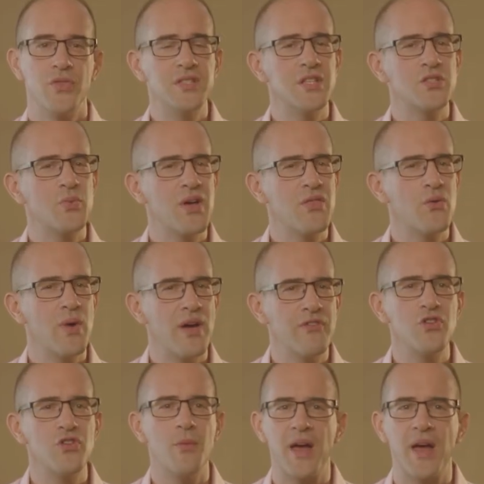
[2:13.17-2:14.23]
This is where the
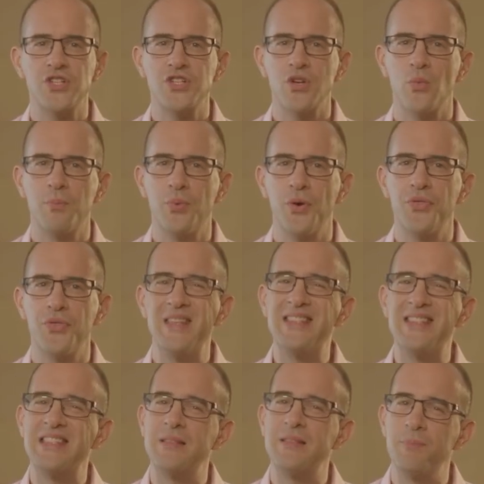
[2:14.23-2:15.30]
revenue manager would put
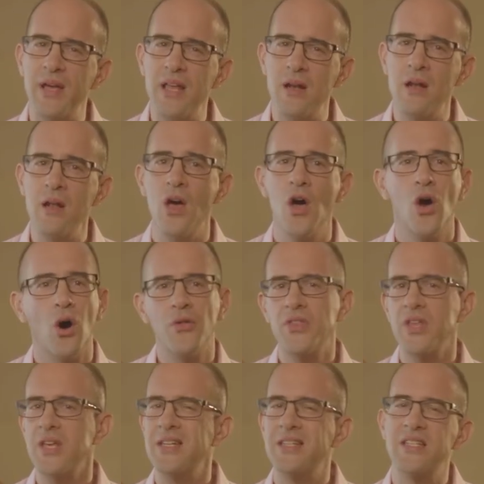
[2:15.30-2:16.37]
its spin
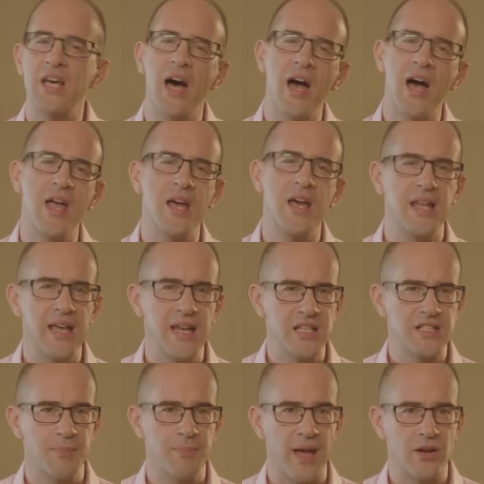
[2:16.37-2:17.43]
on the entire
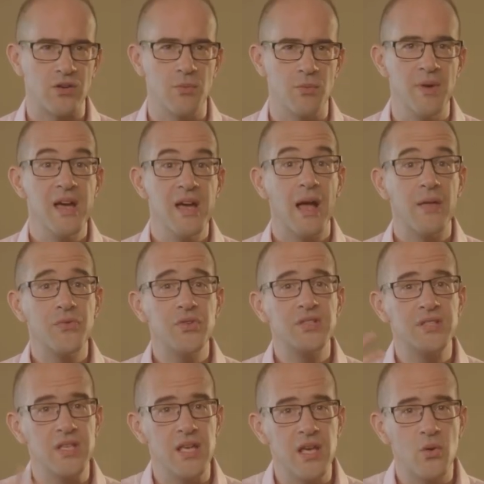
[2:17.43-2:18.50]
data spectrum and
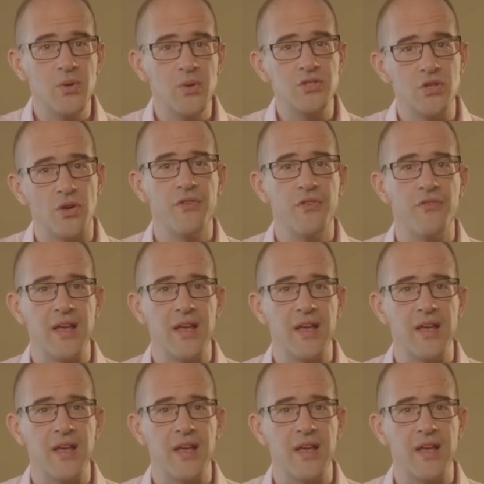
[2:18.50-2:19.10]
the sequence of